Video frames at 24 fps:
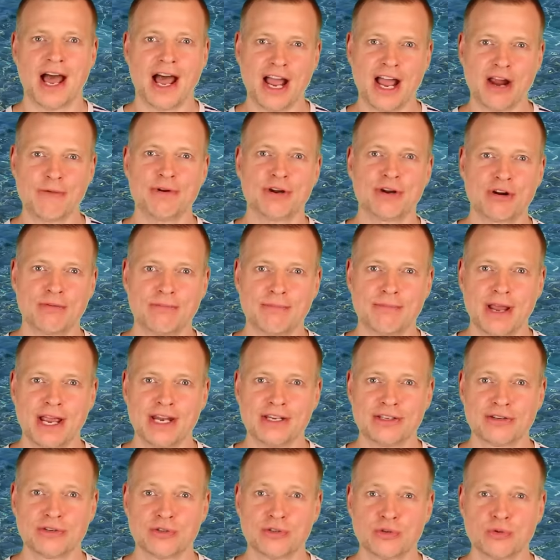I
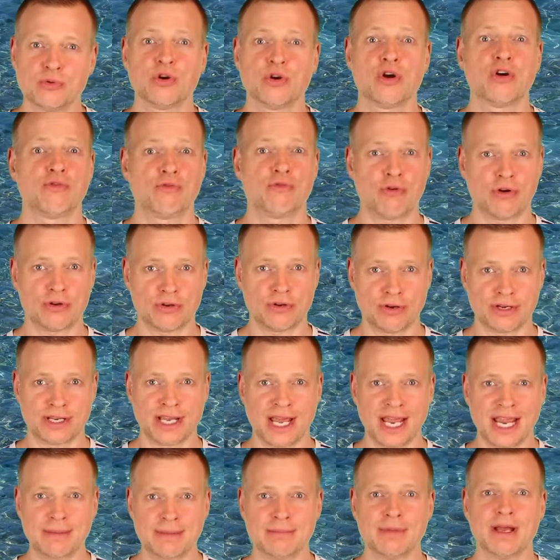recommend you to, for your
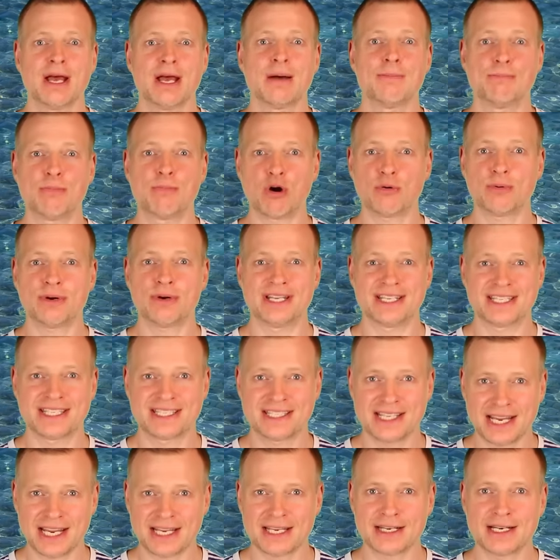game, borrow a
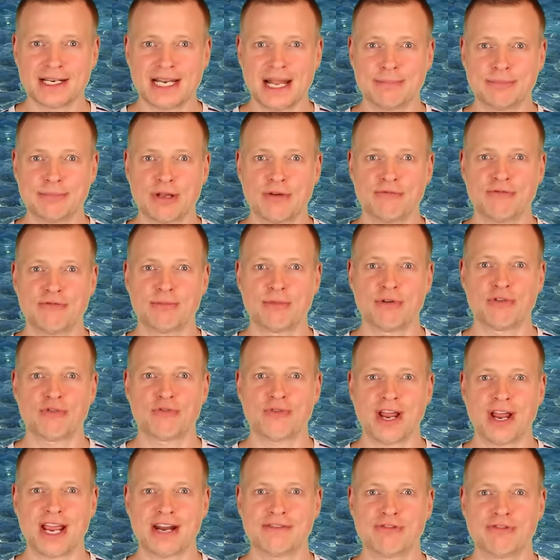second laptop from a
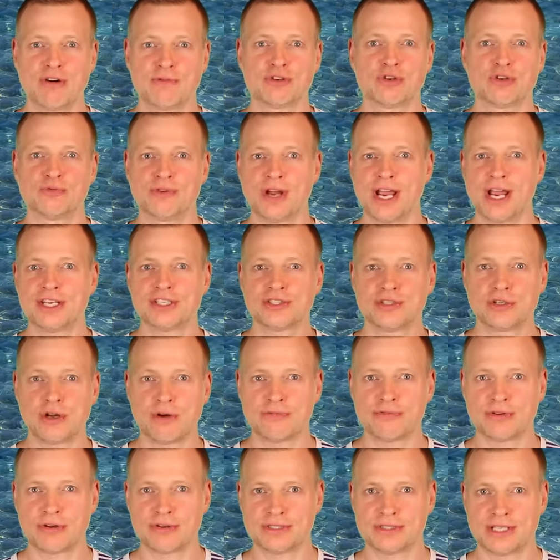friend for the duration
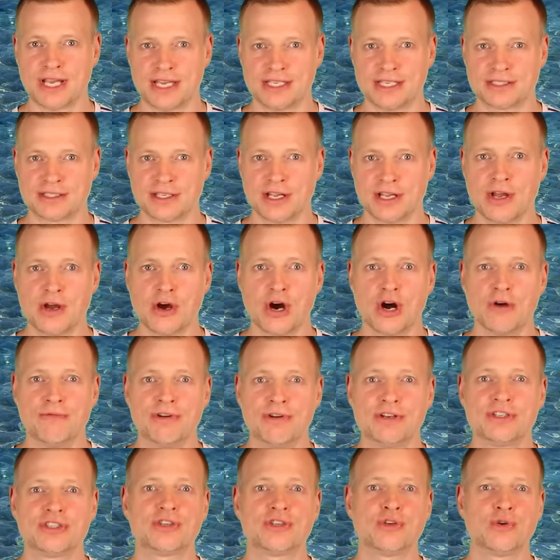of your test, on
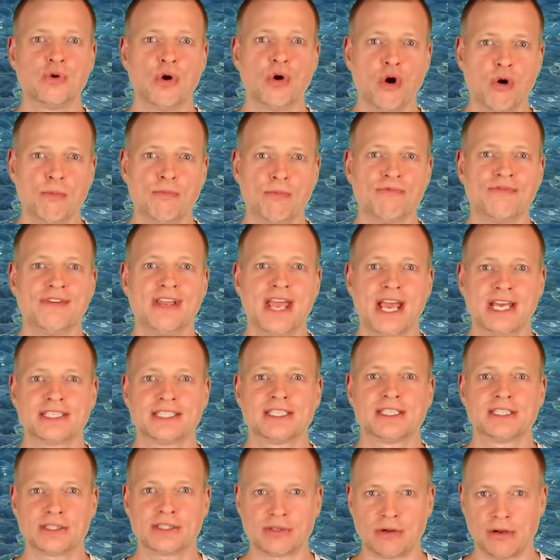which you open the
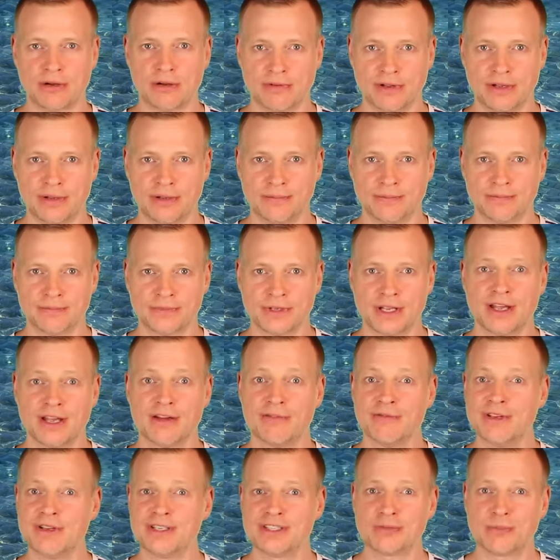Excel solver.
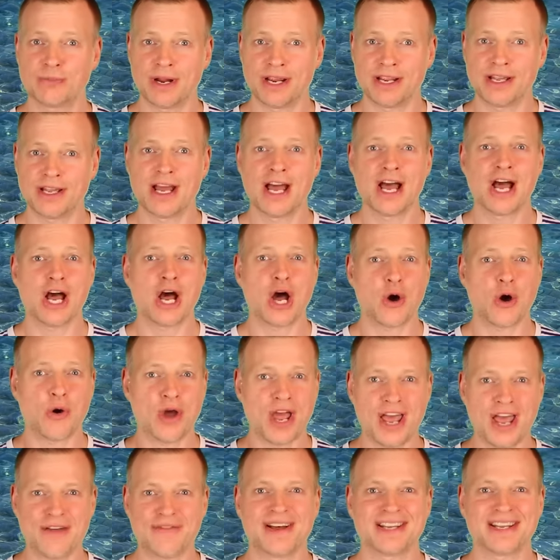This way,
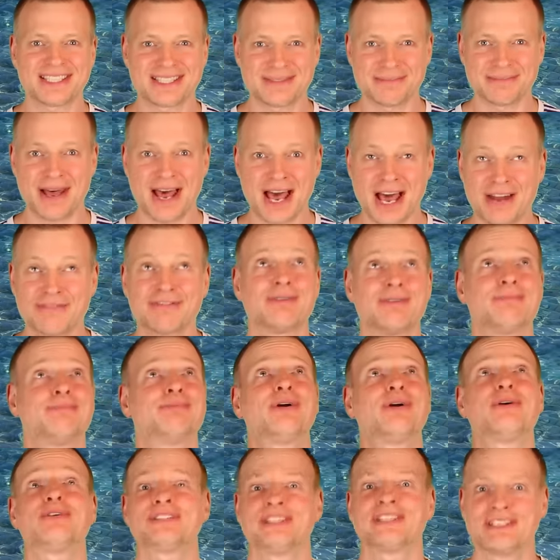however smart the
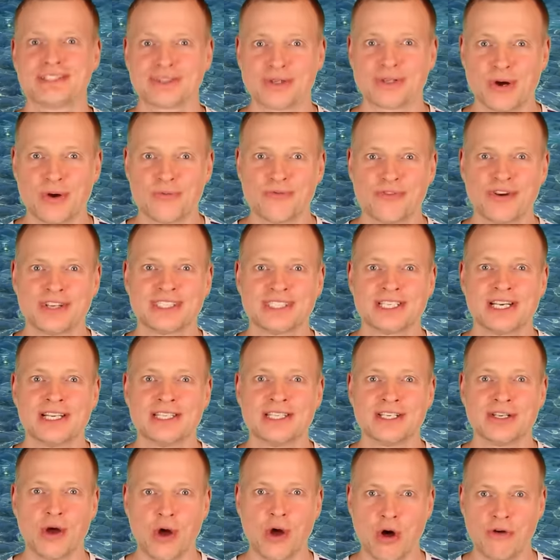process score
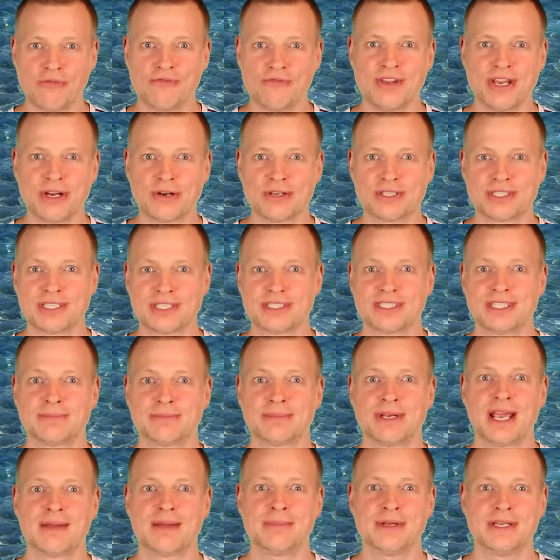facility of the Ecosystem
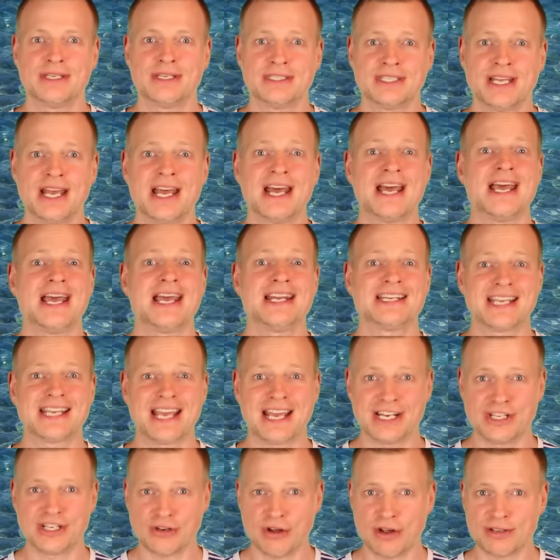Game is, it
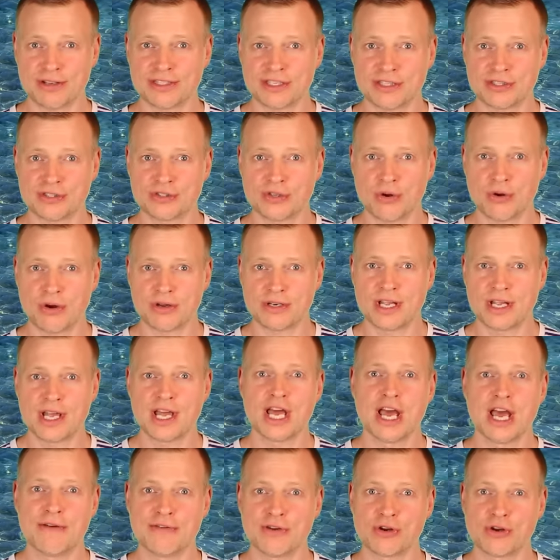cannot discern
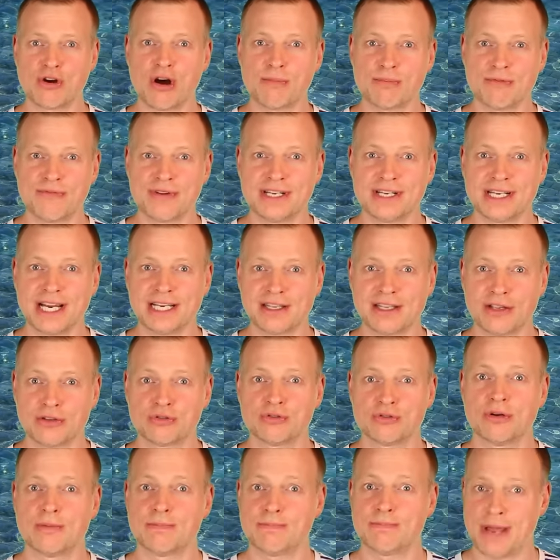if you copy the data
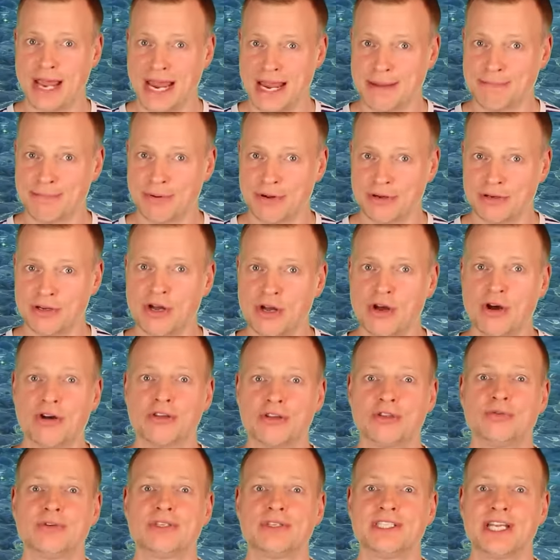to a paper or
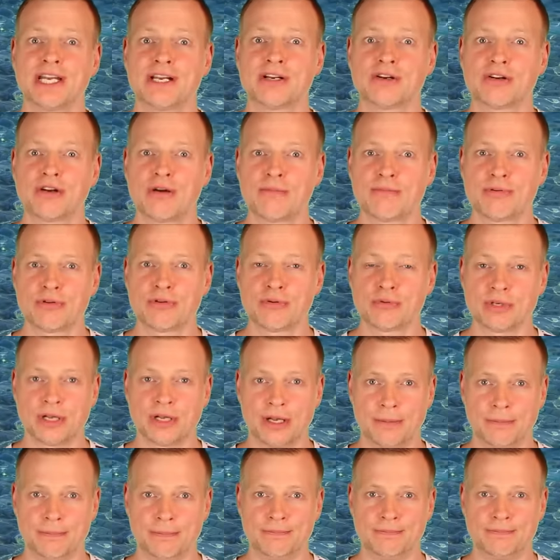to a second
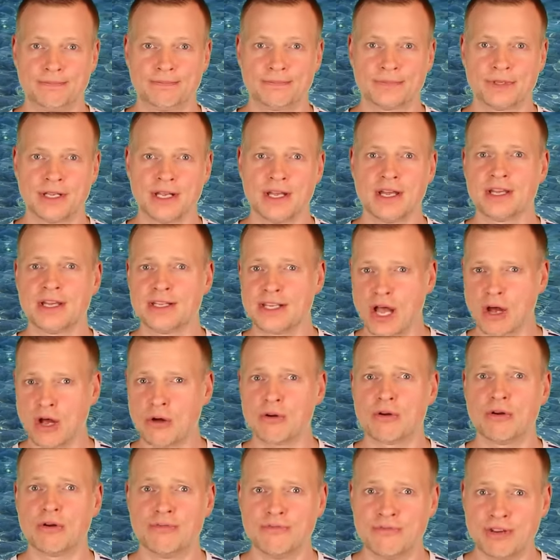computer.
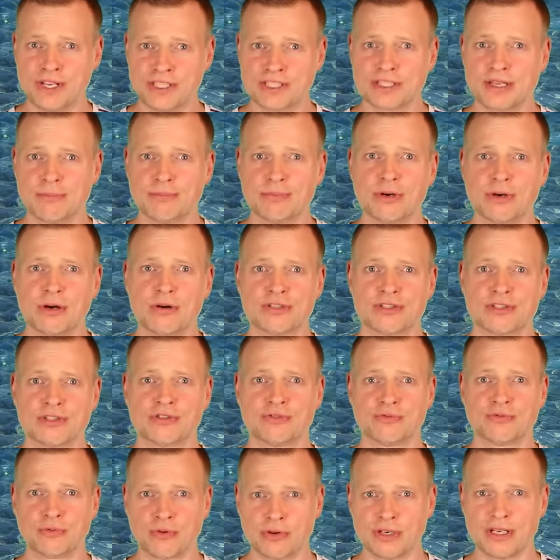Now, this approach
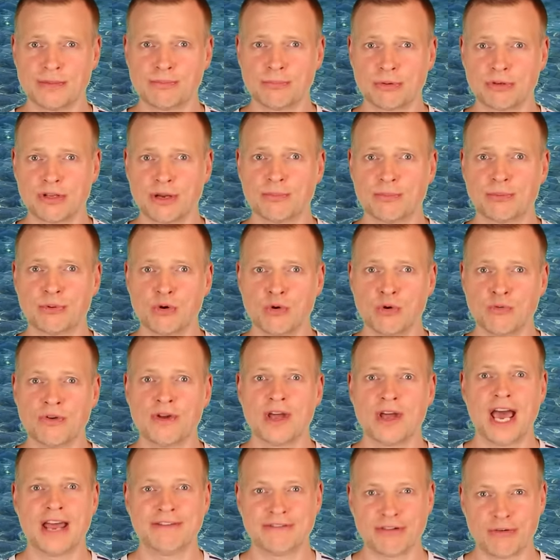is fully bulletproof
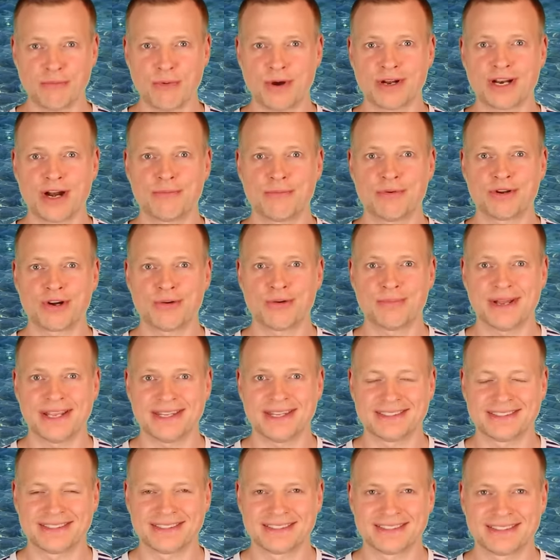and the one I
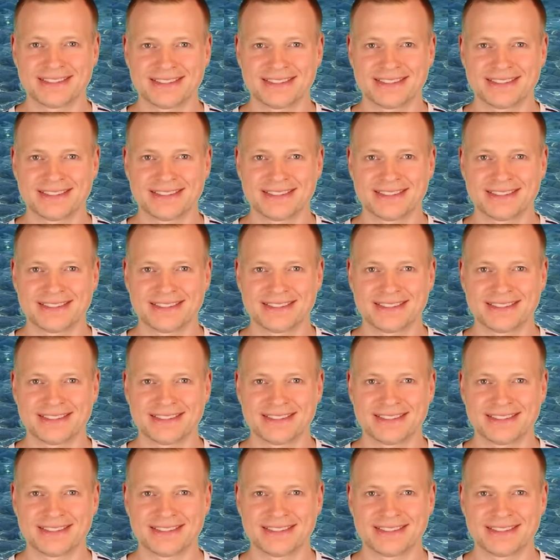recommend.